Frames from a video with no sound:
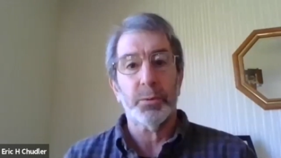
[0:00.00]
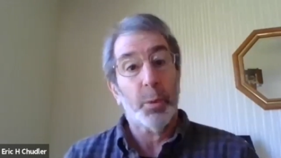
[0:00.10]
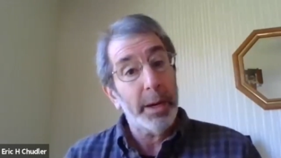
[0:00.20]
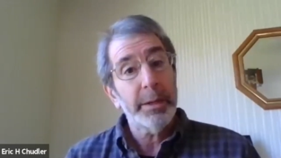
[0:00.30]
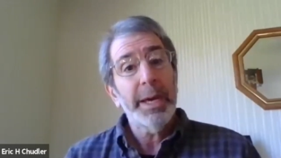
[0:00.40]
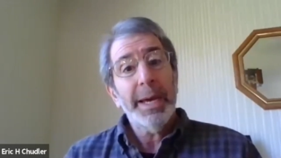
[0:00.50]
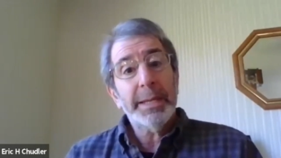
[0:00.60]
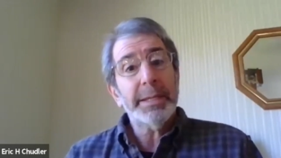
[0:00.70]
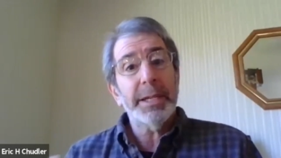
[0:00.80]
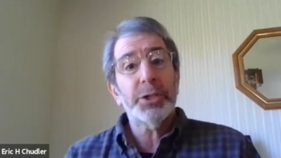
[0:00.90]
Well,
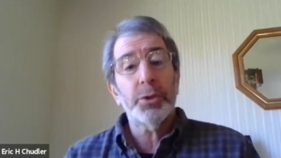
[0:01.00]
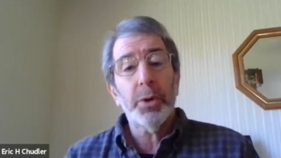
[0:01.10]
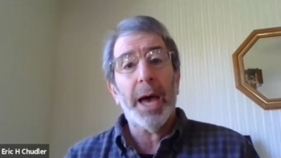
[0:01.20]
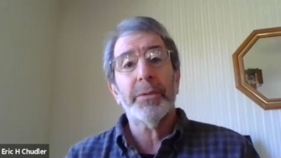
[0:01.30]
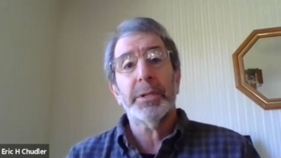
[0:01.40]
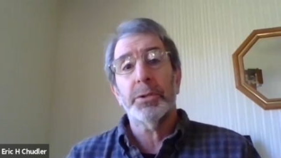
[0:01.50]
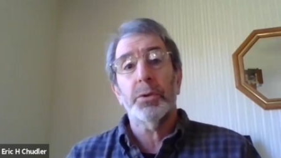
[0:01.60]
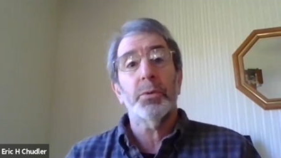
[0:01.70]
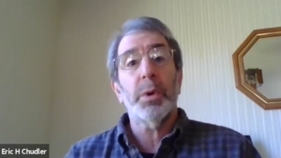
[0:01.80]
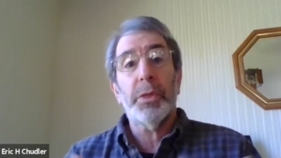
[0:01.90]
it's an issue having to
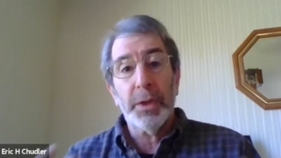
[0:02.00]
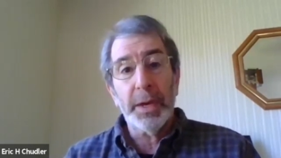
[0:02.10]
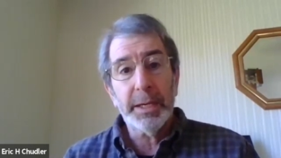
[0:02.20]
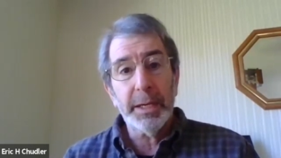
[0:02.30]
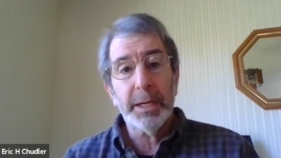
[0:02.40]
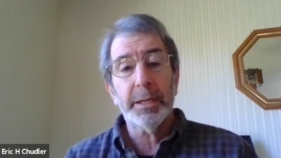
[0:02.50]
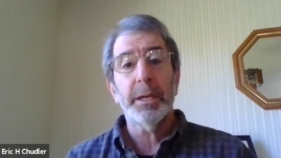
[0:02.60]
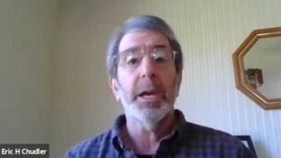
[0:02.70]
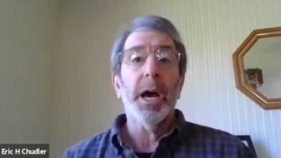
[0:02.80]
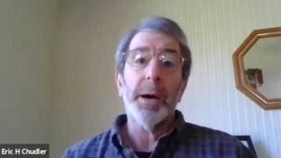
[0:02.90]
do with thinking,
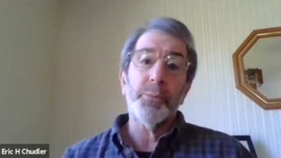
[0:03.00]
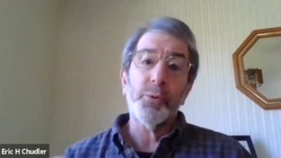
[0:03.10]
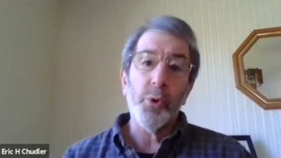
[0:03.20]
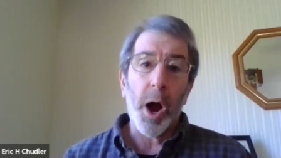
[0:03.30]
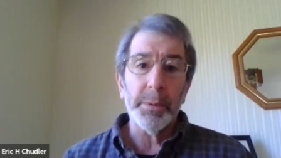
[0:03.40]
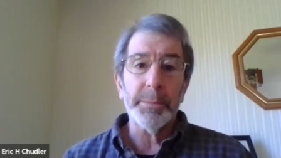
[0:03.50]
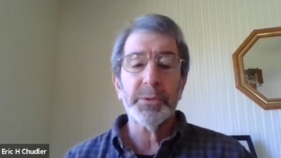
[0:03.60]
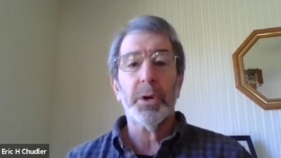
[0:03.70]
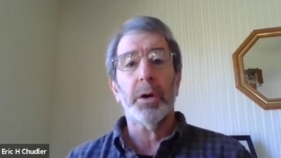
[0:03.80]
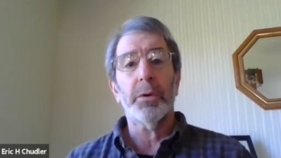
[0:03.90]
problem
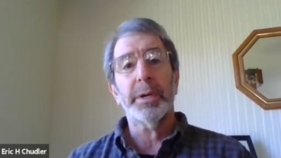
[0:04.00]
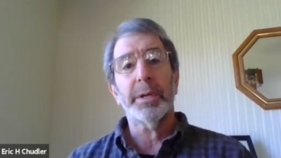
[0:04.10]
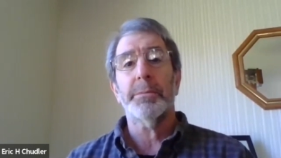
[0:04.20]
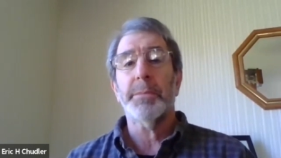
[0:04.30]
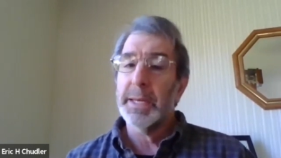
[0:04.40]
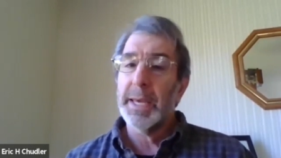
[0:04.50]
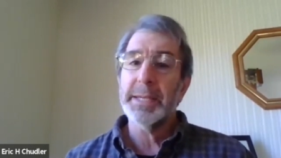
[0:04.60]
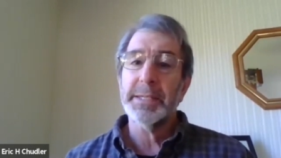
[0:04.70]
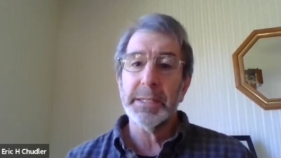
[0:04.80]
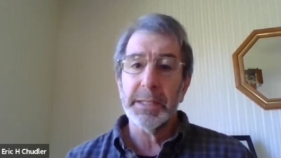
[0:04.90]
solving, in many
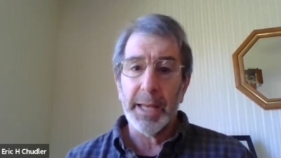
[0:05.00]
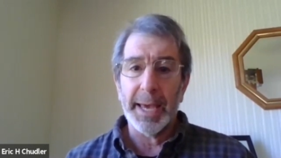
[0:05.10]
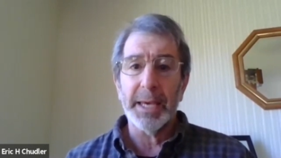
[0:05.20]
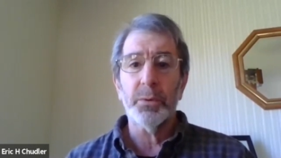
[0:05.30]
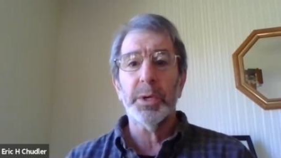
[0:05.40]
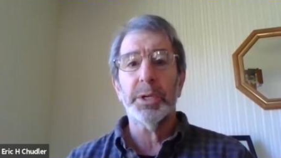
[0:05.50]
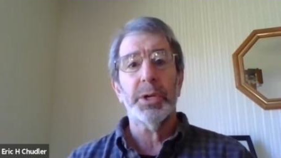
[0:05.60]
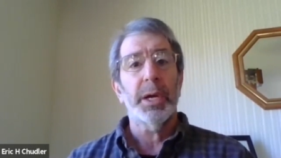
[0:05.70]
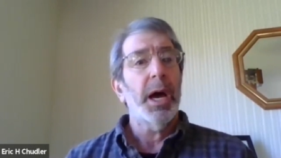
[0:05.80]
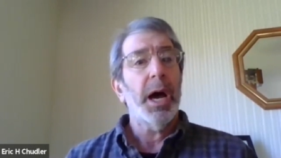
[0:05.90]
cases
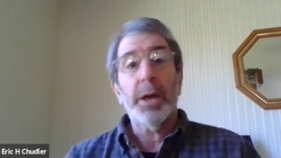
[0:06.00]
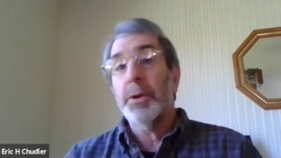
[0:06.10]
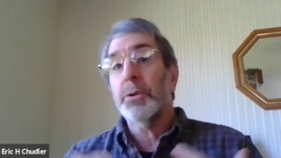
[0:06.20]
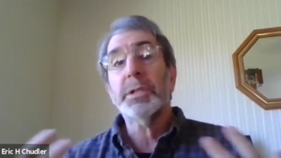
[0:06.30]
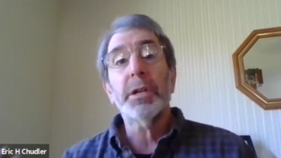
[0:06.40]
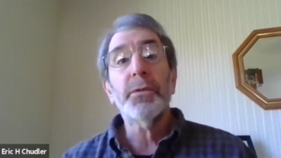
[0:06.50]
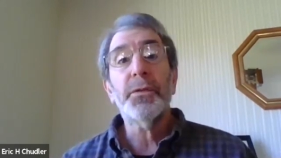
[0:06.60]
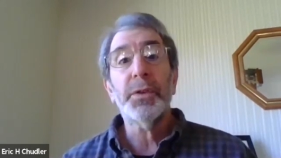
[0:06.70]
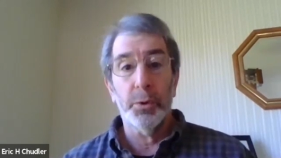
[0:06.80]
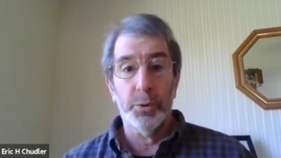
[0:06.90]
language, there's
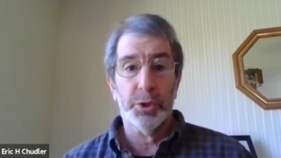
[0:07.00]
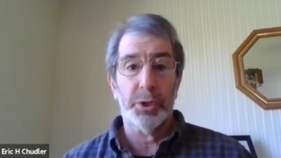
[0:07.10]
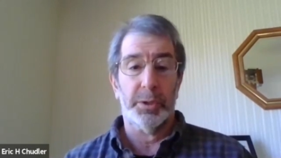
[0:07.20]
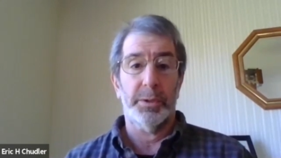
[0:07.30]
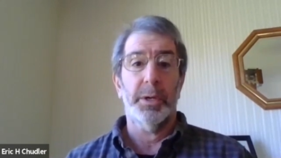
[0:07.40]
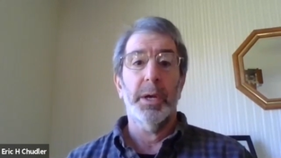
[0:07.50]
confusion,